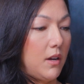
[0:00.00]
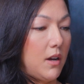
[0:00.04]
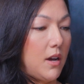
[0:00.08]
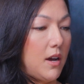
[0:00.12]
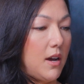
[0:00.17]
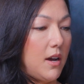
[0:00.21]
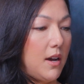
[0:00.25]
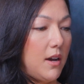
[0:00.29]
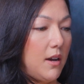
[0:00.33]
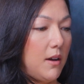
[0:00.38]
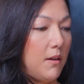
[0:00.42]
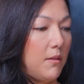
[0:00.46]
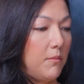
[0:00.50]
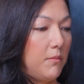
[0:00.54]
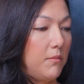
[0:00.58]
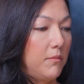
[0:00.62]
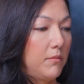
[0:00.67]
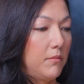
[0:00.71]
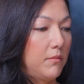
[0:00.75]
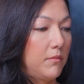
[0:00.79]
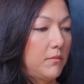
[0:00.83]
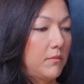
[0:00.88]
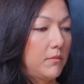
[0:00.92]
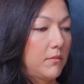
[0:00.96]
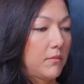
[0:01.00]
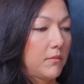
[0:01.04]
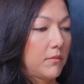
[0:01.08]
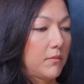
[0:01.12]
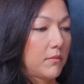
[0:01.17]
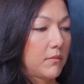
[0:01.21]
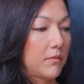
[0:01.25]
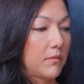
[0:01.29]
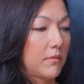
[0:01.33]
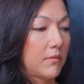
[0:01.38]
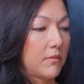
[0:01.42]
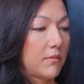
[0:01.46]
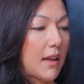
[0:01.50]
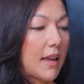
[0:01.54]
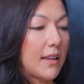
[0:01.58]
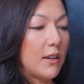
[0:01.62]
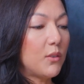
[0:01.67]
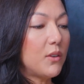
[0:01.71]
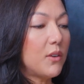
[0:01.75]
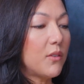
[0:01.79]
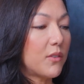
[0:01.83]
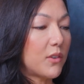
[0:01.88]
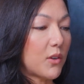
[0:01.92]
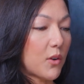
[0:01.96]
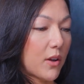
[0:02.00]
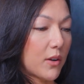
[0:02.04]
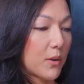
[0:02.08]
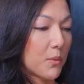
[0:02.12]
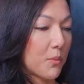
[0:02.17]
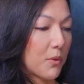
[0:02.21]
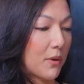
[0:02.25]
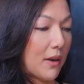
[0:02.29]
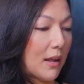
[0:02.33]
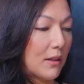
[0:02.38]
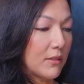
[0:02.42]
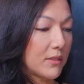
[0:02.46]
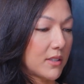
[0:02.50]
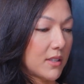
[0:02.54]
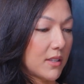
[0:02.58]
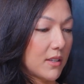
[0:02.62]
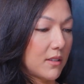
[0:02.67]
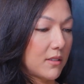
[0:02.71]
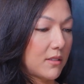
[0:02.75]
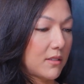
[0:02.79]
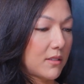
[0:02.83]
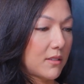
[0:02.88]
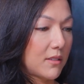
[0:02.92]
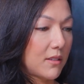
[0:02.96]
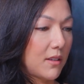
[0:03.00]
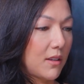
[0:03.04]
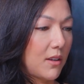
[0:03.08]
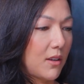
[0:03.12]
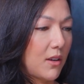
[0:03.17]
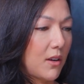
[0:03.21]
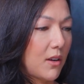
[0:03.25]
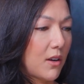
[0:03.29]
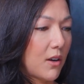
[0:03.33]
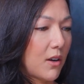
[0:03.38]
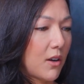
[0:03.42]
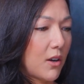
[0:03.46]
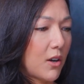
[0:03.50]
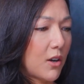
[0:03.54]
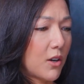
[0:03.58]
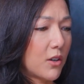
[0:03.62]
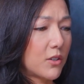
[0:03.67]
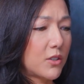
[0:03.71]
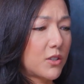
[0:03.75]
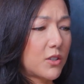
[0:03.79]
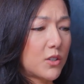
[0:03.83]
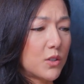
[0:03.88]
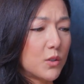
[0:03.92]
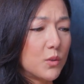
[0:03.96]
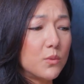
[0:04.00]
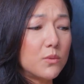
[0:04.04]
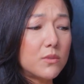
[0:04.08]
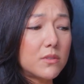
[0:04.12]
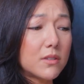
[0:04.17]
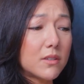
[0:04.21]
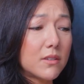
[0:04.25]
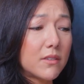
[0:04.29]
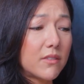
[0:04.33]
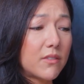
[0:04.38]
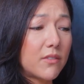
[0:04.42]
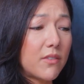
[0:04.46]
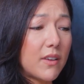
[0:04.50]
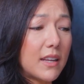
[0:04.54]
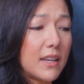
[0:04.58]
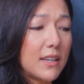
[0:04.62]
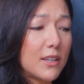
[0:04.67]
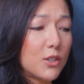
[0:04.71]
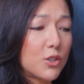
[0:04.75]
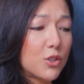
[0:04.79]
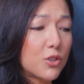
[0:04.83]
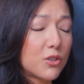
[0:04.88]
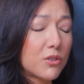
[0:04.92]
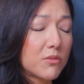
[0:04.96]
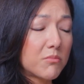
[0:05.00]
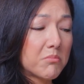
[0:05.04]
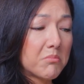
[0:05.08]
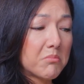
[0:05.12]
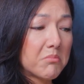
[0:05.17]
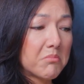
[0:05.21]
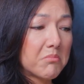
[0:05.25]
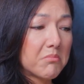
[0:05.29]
I don't even know how to pronounce this. Hirsute fetish?